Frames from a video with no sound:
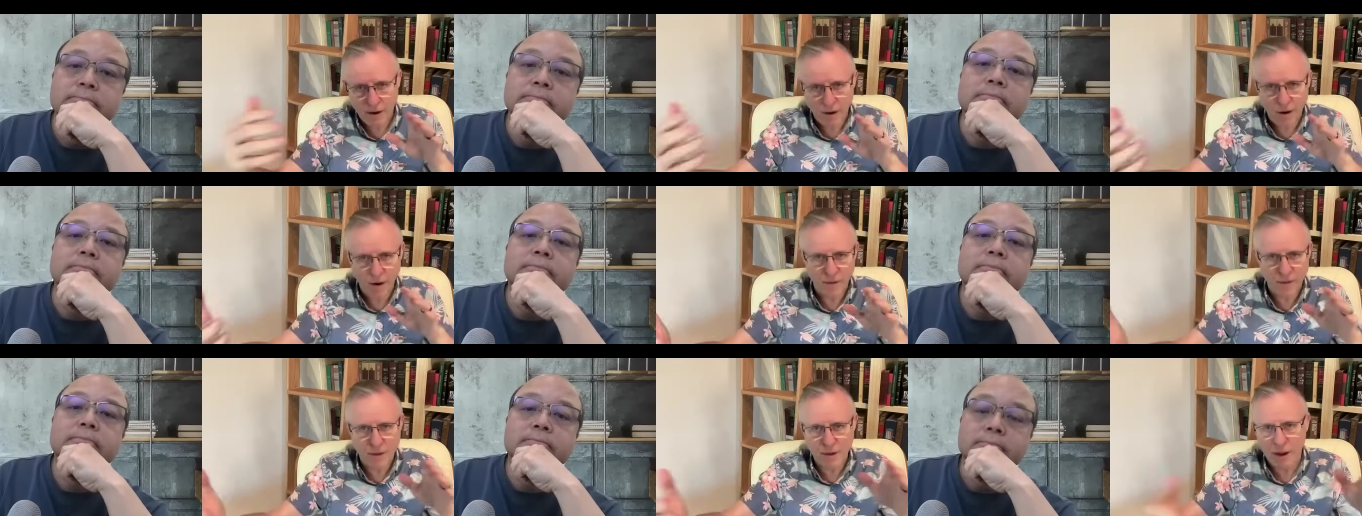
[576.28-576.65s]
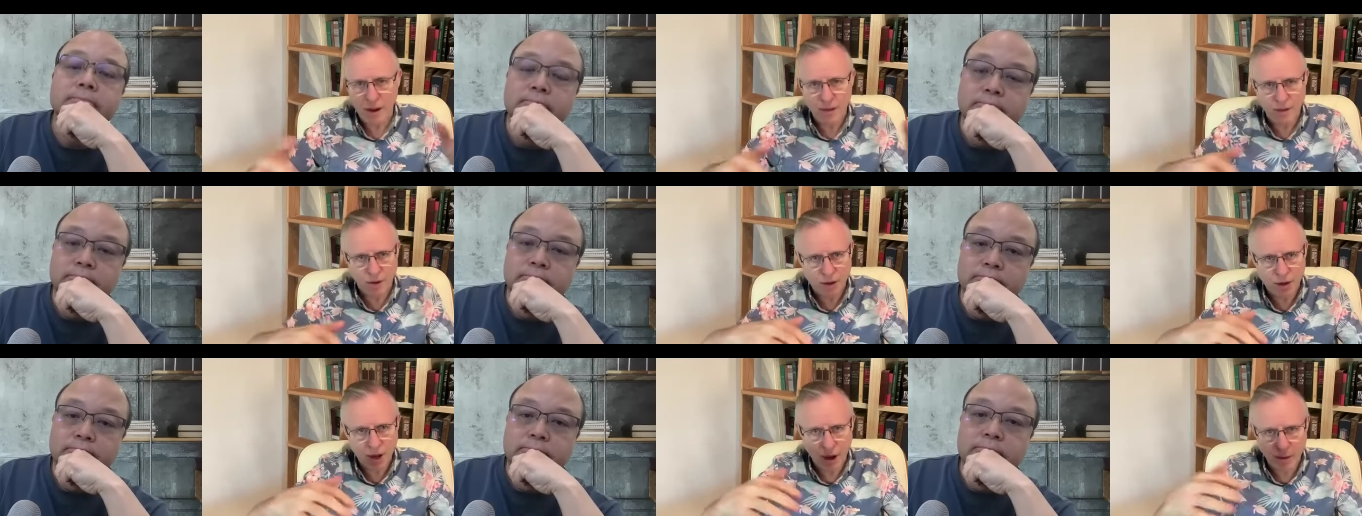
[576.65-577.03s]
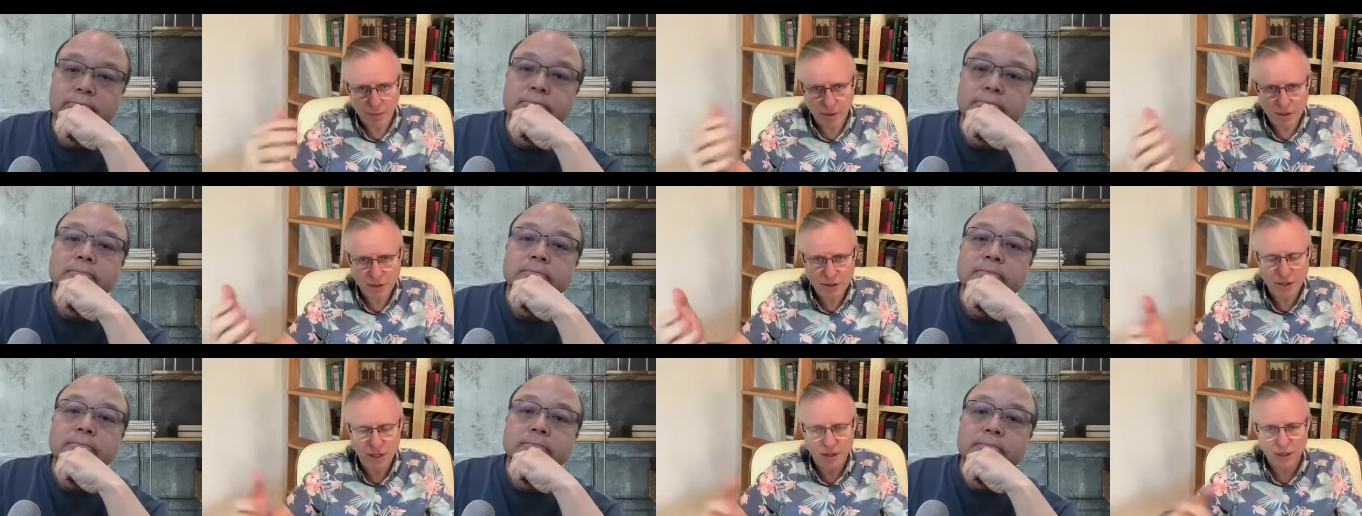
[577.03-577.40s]
Speaker 1: are the other
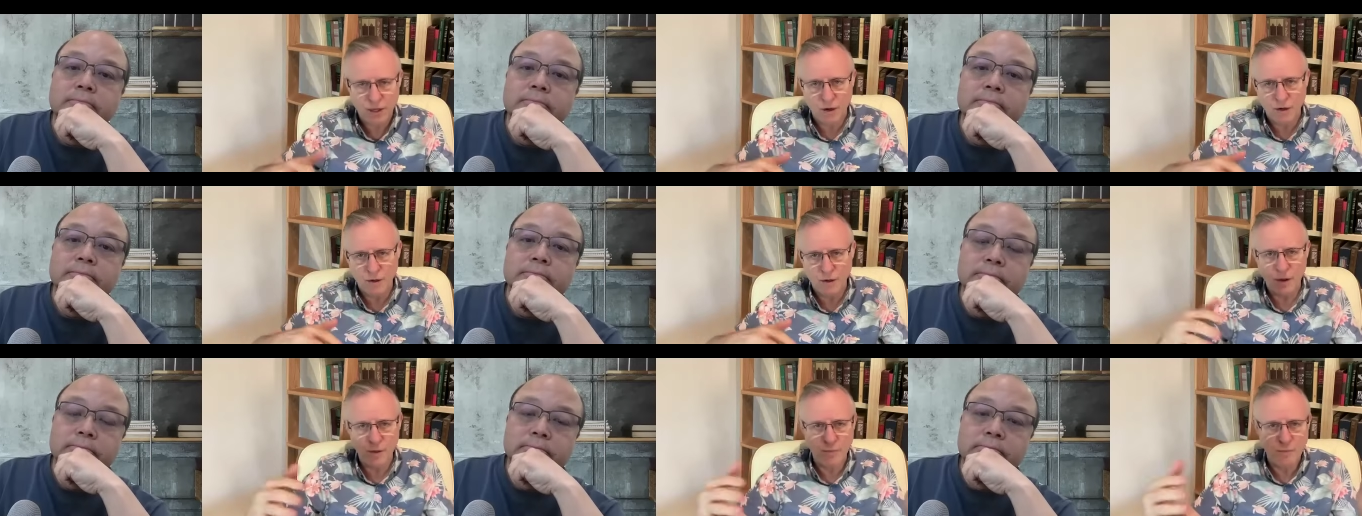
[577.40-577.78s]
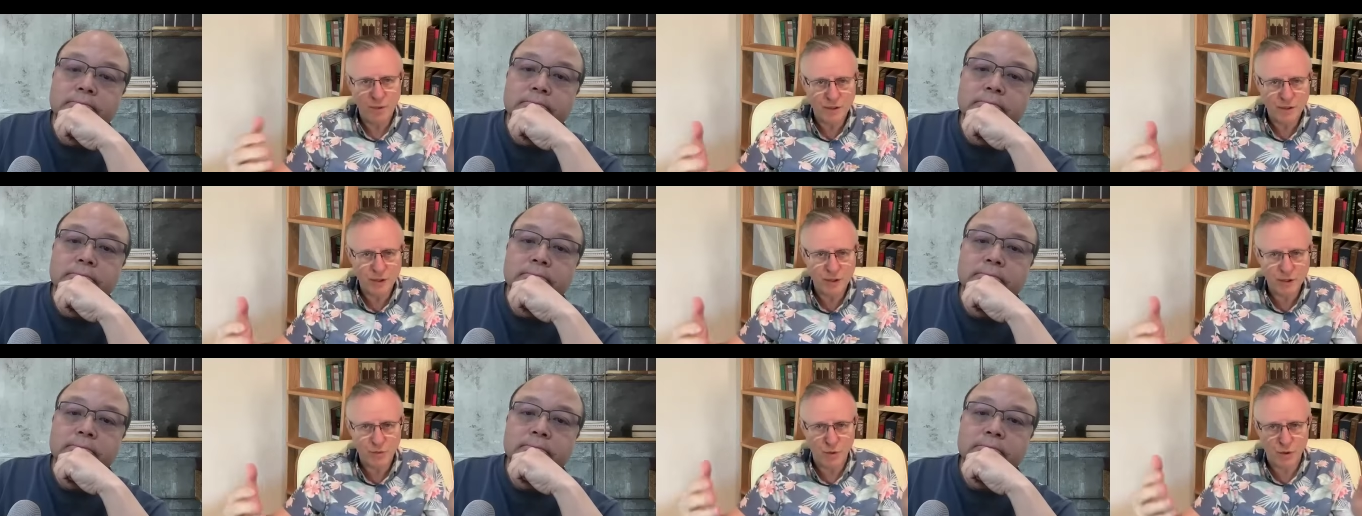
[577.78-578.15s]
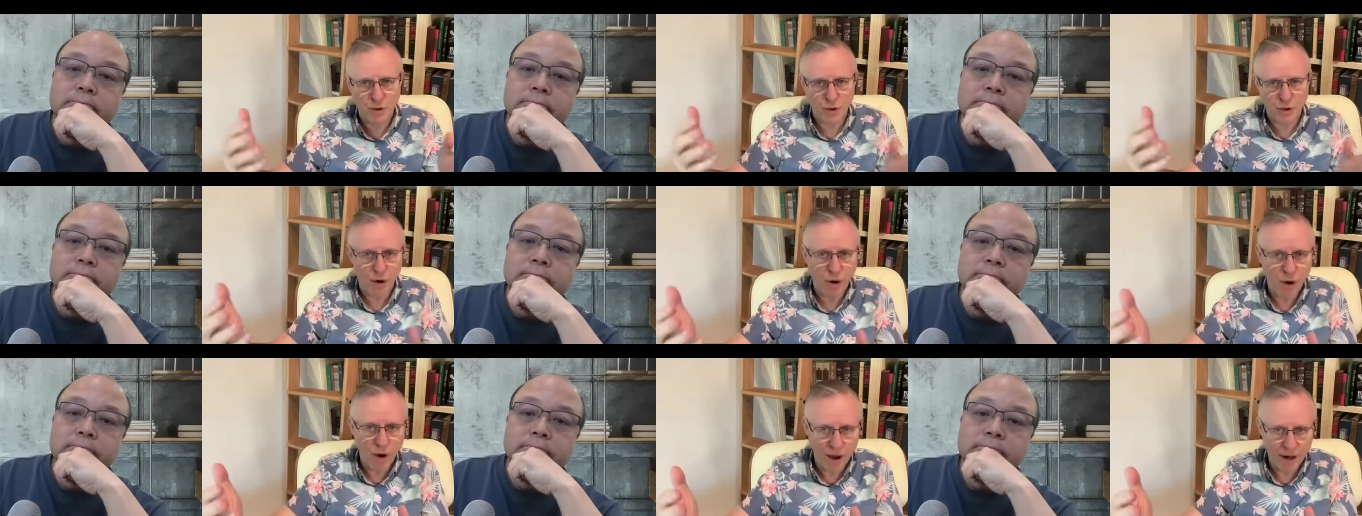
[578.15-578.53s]
companies that they're doing business with
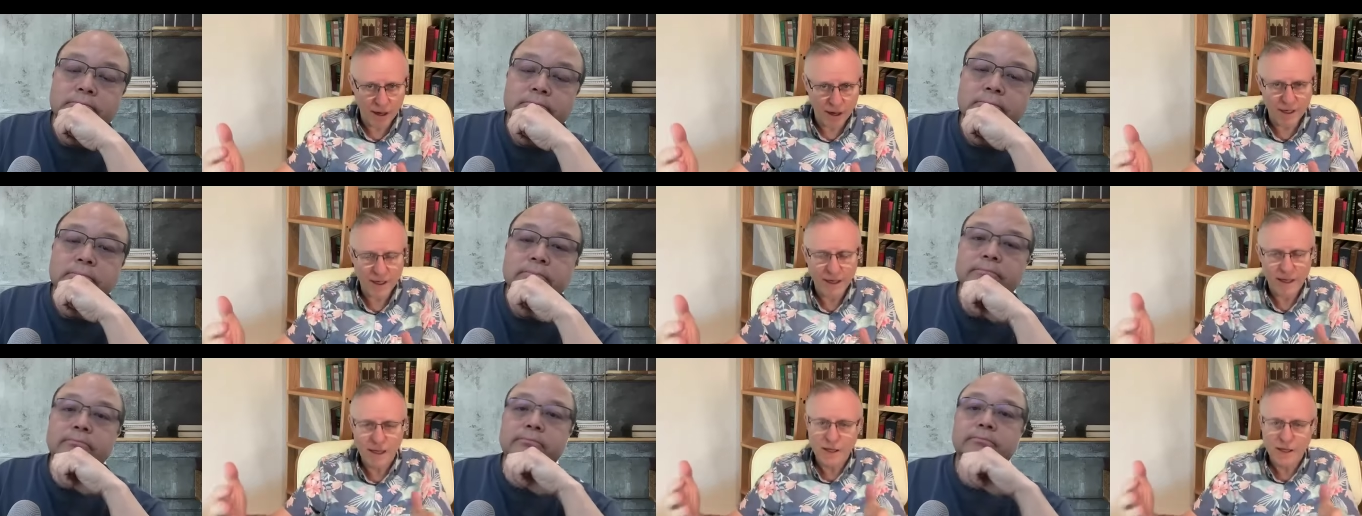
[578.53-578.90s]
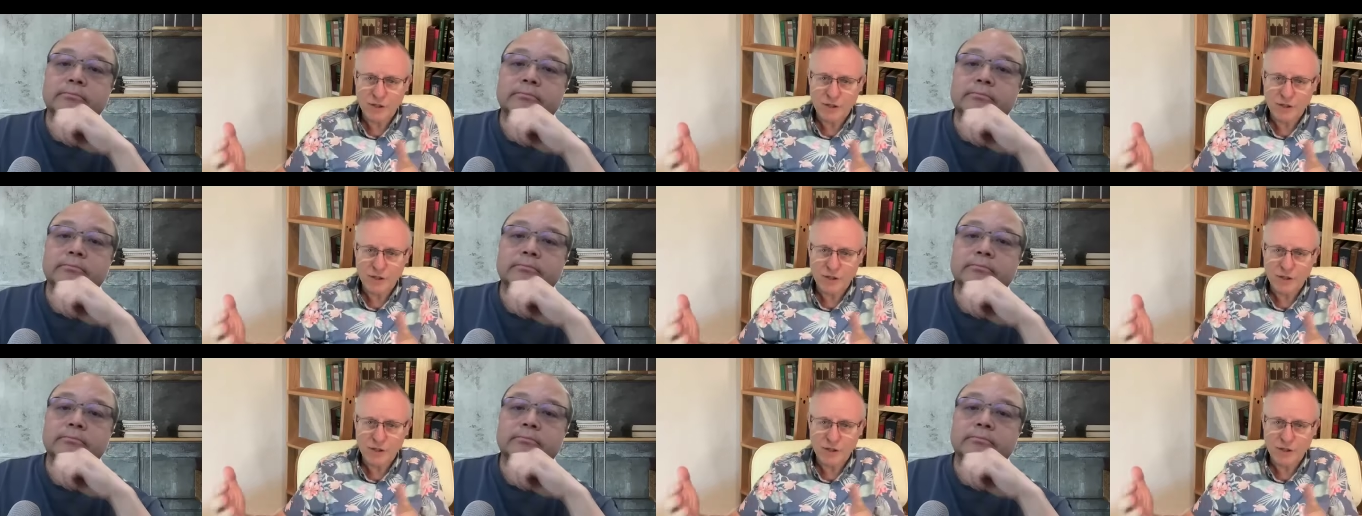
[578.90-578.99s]
are on it.